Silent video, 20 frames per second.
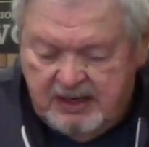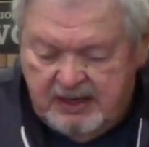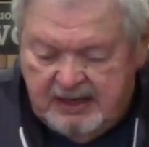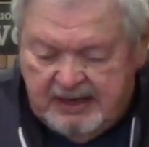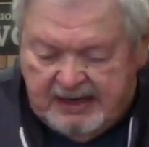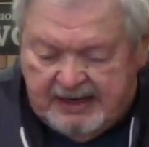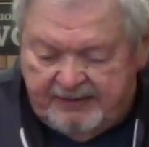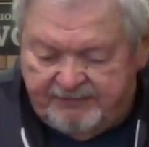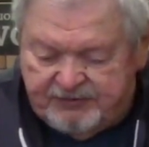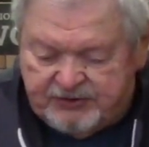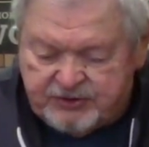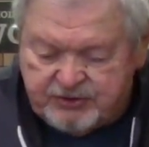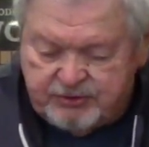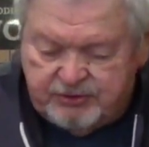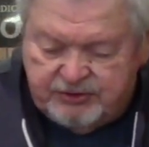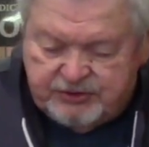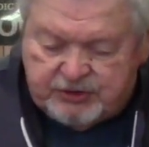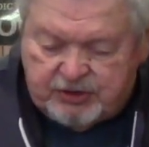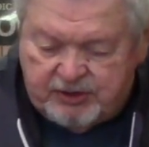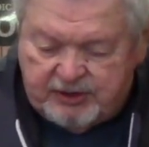And if it
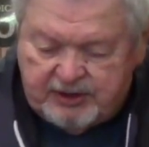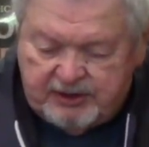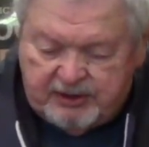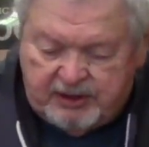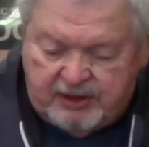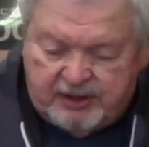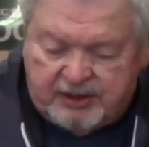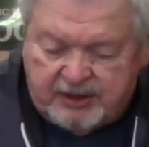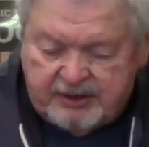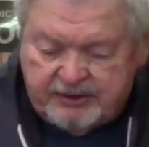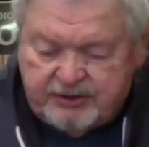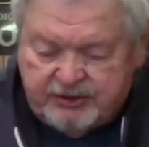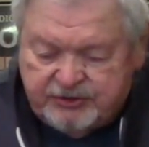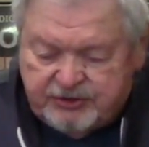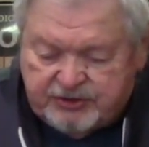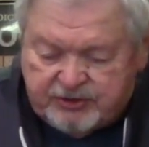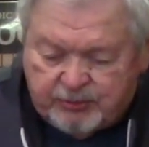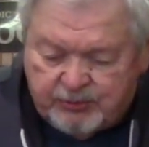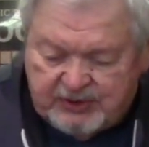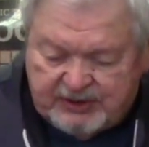screws on a little hard because
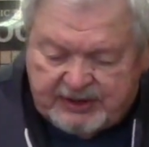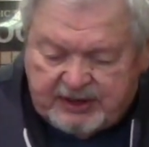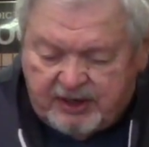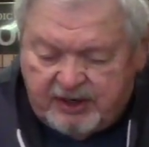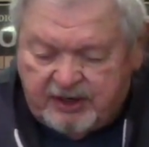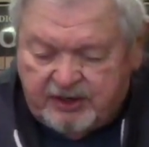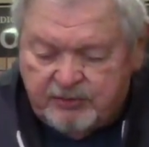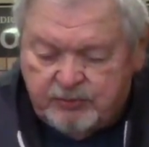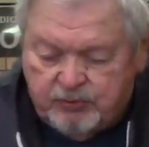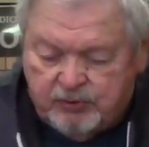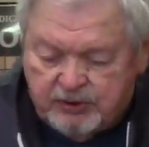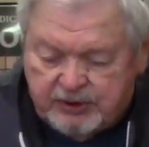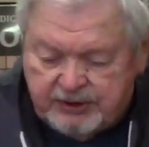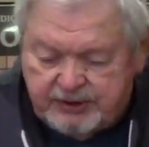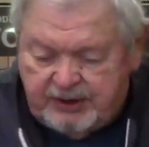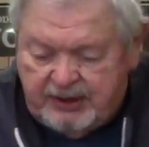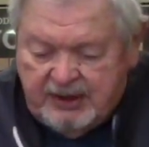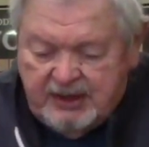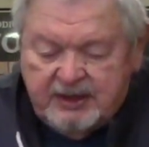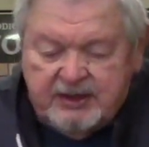it's a really hard
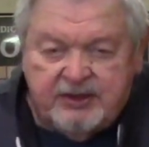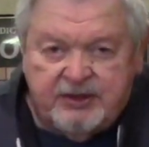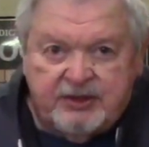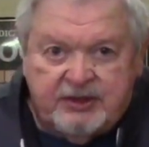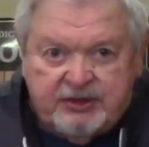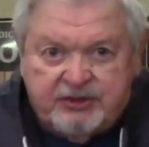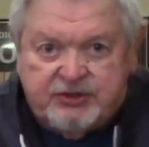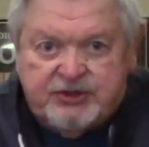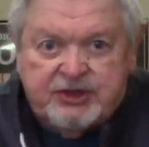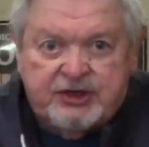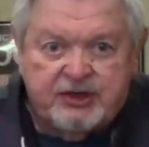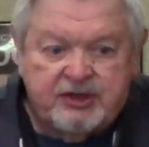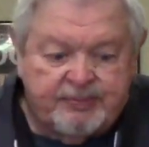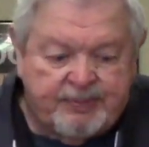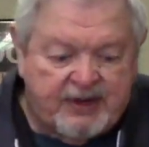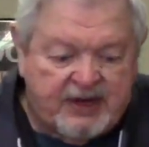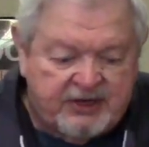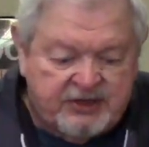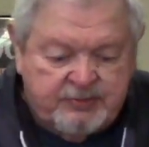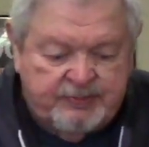wood, consider the
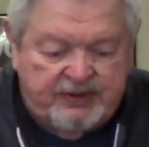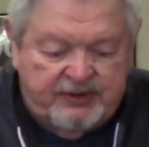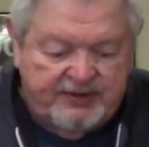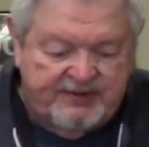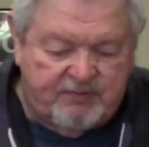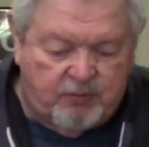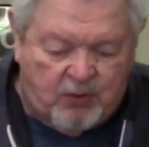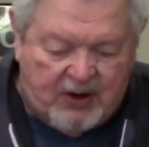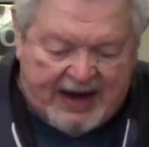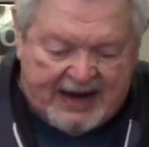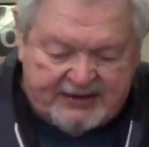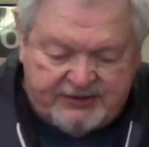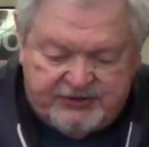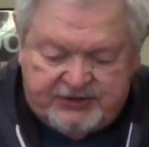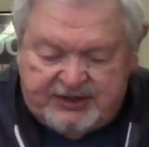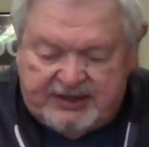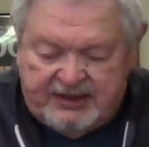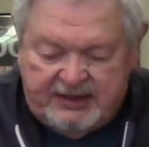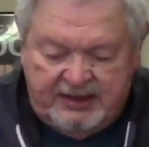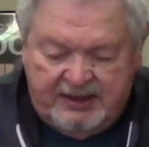possibility of
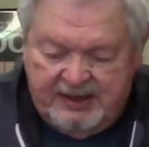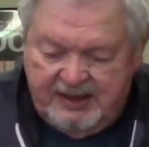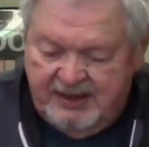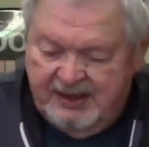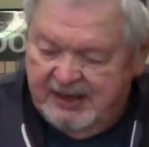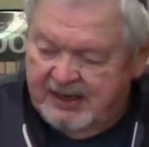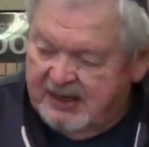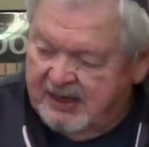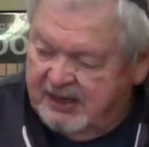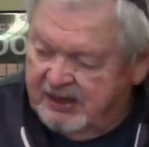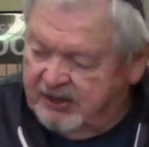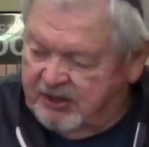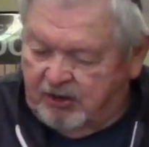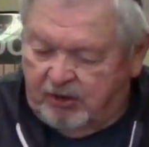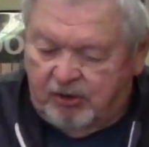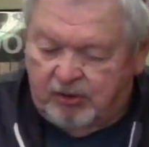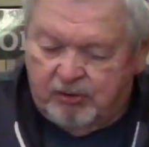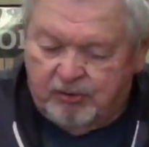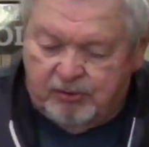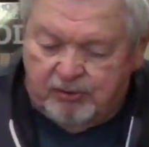waxing the
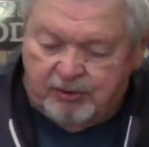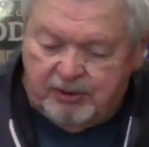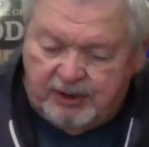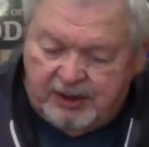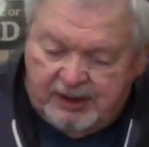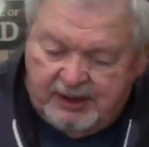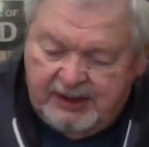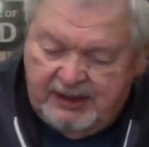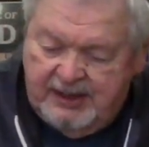hole.